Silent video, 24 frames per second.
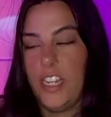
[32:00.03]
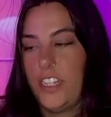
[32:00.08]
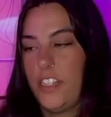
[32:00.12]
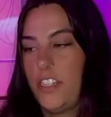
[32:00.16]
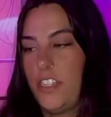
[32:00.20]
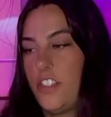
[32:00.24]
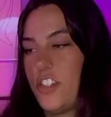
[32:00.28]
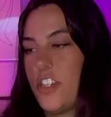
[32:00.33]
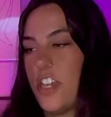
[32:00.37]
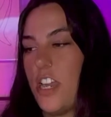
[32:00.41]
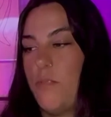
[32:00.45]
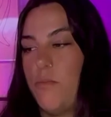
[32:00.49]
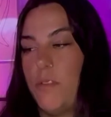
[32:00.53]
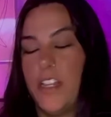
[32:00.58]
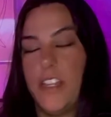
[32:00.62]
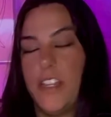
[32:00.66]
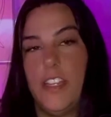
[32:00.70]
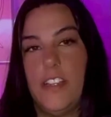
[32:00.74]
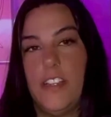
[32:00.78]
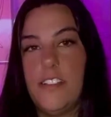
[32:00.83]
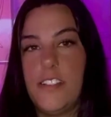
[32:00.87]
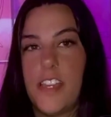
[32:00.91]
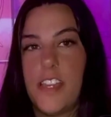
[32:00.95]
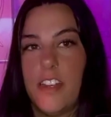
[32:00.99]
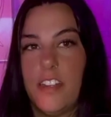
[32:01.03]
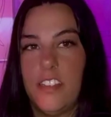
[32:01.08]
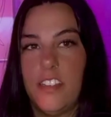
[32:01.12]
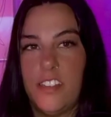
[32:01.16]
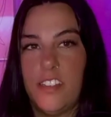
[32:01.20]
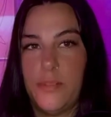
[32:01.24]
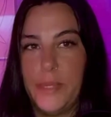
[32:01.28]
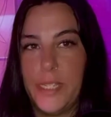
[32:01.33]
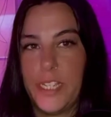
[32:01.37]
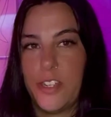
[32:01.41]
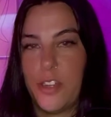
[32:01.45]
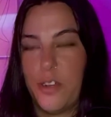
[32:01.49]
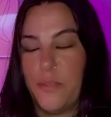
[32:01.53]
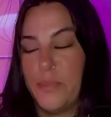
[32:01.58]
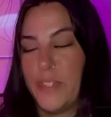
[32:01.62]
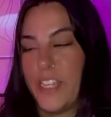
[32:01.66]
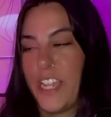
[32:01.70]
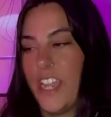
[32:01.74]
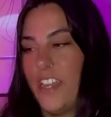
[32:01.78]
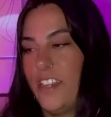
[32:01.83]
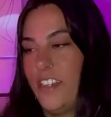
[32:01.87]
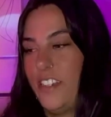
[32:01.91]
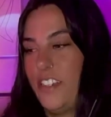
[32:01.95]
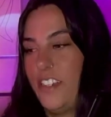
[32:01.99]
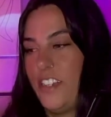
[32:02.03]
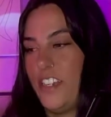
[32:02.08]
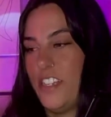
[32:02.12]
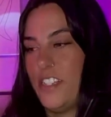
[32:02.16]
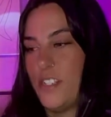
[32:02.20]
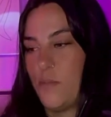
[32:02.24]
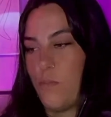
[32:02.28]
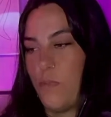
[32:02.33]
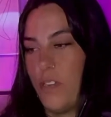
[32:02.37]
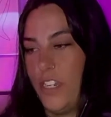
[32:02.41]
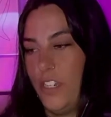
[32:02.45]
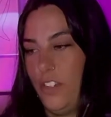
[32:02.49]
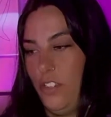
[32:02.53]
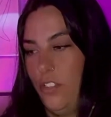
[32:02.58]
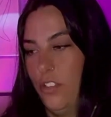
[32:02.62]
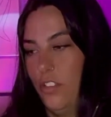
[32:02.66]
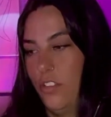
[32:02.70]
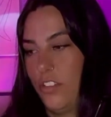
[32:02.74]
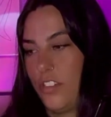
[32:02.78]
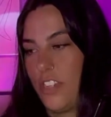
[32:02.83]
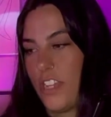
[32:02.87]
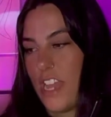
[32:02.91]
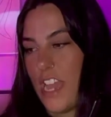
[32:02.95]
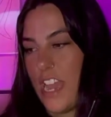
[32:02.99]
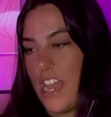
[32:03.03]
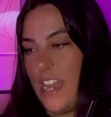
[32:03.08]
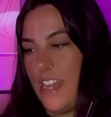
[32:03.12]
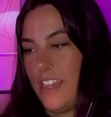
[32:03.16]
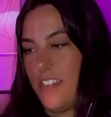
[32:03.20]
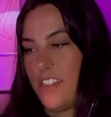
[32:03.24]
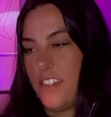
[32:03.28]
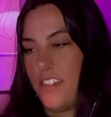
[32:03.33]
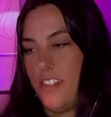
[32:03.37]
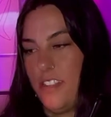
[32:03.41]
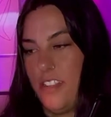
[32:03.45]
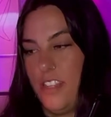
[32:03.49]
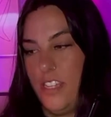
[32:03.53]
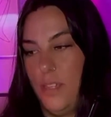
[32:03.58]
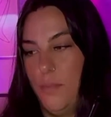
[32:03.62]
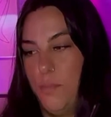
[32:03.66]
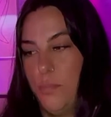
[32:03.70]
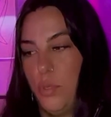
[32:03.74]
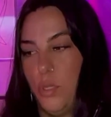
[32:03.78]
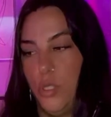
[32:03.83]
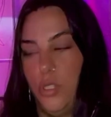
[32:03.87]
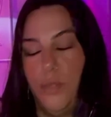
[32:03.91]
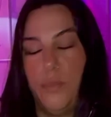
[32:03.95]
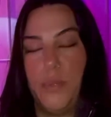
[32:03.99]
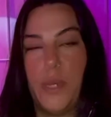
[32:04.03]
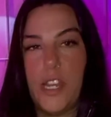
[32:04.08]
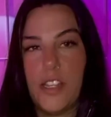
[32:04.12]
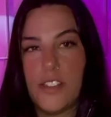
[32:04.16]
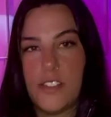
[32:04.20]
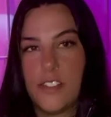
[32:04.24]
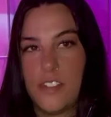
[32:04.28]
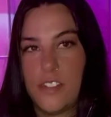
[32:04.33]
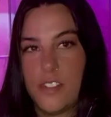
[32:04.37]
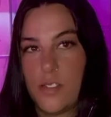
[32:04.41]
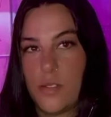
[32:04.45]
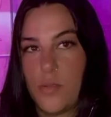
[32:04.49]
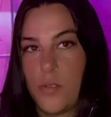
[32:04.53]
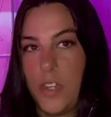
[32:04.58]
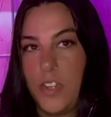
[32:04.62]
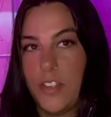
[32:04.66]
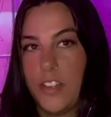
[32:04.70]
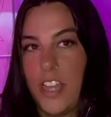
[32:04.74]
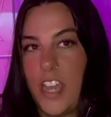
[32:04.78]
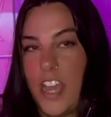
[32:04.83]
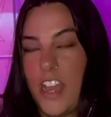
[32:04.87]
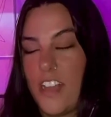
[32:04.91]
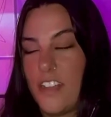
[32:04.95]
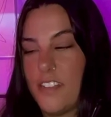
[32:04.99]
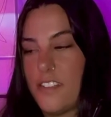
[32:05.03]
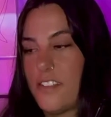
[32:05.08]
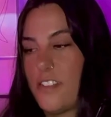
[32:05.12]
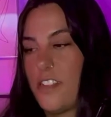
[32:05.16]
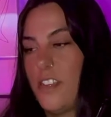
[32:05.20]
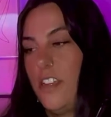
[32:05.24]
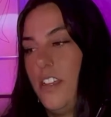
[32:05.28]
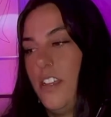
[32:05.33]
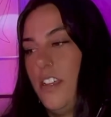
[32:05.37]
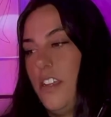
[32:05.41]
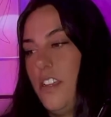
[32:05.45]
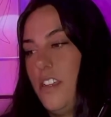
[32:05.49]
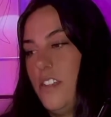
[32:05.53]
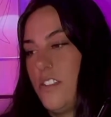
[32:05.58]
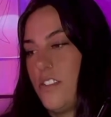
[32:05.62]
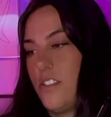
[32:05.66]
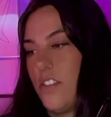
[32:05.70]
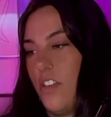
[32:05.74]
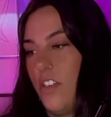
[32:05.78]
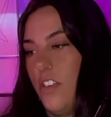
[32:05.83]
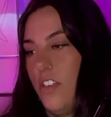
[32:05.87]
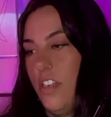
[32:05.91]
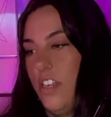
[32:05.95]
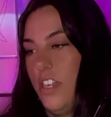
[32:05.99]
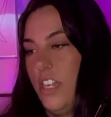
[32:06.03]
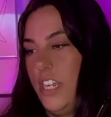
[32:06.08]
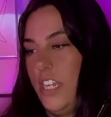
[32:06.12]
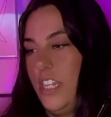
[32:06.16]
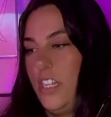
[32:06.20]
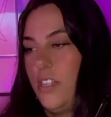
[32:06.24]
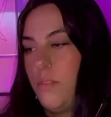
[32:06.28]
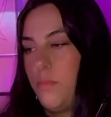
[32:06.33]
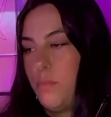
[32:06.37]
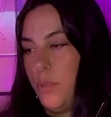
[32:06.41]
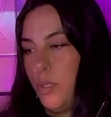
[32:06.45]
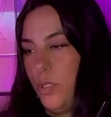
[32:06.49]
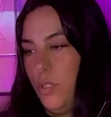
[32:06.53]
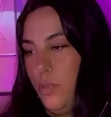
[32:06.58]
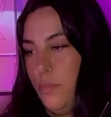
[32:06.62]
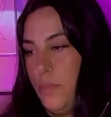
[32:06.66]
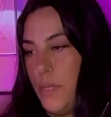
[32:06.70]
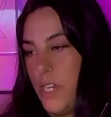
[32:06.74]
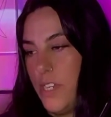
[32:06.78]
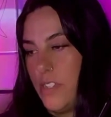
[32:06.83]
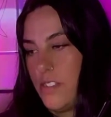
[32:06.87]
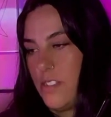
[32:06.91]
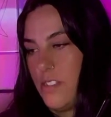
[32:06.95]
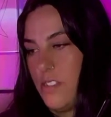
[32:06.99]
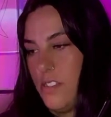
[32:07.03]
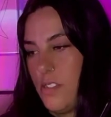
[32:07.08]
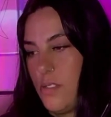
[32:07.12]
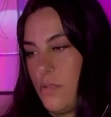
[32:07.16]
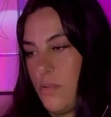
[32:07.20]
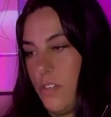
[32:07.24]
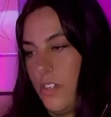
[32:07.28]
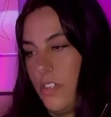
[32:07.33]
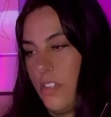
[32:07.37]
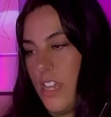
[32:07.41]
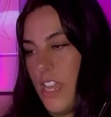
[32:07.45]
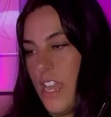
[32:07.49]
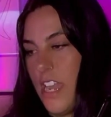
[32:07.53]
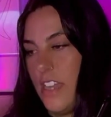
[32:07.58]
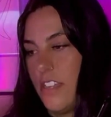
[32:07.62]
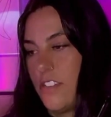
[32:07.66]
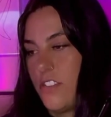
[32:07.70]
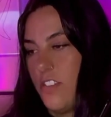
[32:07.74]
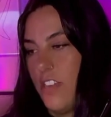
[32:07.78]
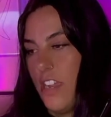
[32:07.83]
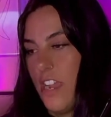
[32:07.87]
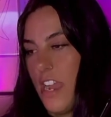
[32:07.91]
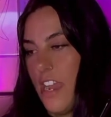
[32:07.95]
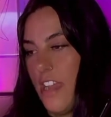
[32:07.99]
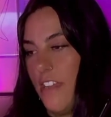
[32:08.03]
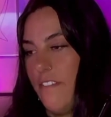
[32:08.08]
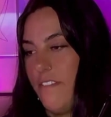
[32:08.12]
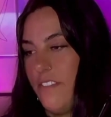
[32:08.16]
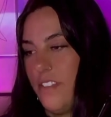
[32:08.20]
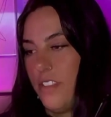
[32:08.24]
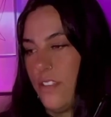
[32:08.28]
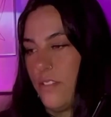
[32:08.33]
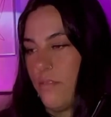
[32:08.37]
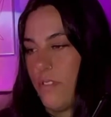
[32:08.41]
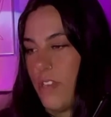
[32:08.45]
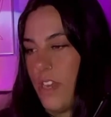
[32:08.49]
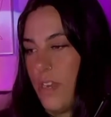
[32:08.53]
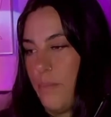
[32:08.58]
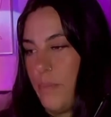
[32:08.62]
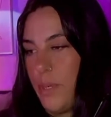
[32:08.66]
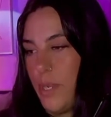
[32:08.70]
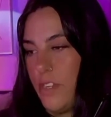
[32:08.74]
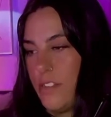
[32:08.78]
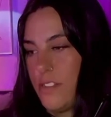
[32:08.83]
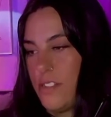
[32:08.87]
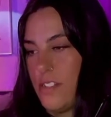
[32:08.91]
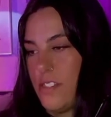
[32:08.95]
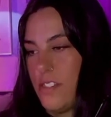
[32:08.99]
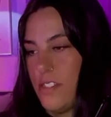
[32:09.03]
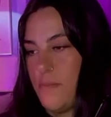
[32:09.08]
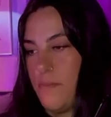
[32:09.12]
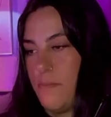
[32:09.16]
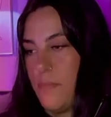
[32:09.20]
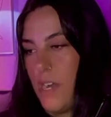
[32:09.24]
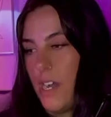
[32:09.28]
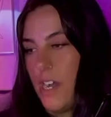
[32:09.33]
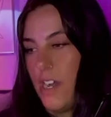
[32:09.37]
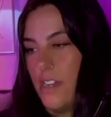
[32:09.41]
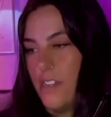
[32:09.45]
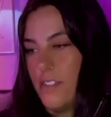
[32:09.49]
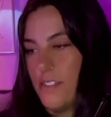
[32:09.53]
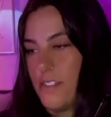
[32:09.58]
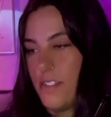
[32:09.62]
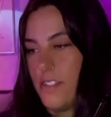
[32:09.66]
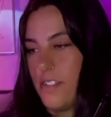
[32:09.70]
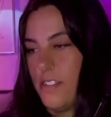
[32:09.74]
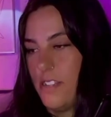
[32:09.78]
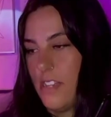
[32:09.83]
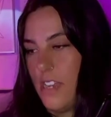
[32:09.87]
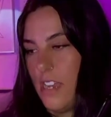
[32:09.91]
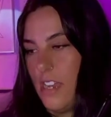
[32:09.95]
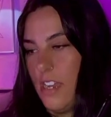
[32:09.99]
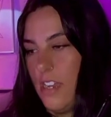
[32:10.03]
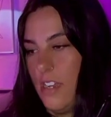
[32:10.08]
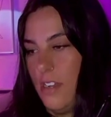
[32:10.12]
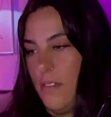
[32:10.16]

So in this chart where things get a little bit complicated is when you look at the blue person's 12th house. So in the blue person's 12th house, you have the red person's Mars,